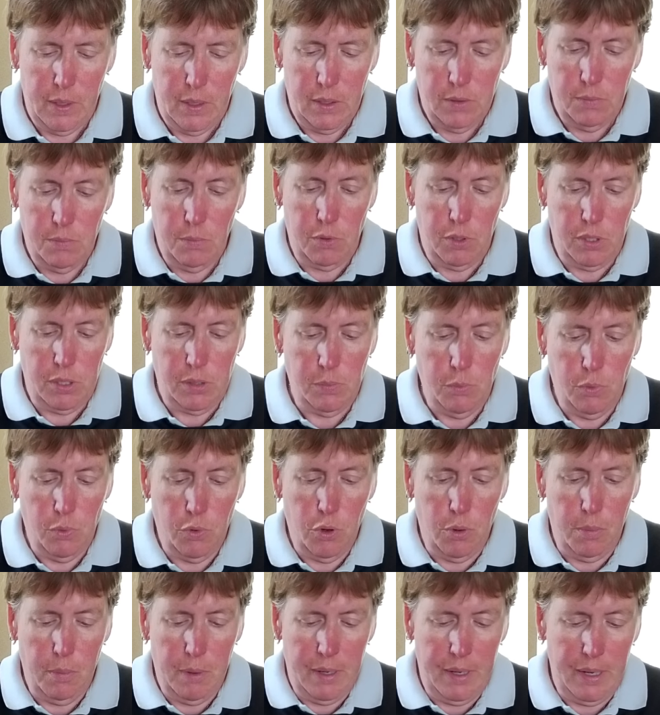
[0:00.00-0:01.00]
It's what it's more
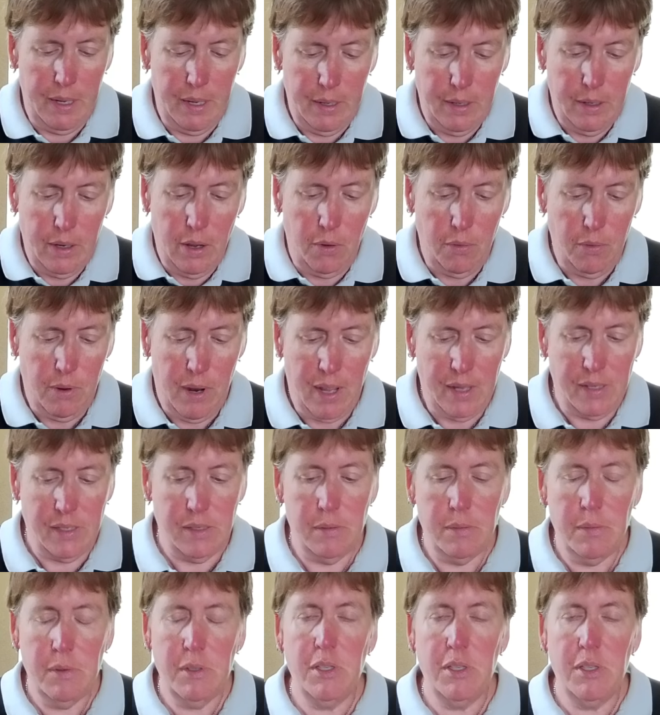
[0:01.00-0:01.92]
commonly known as.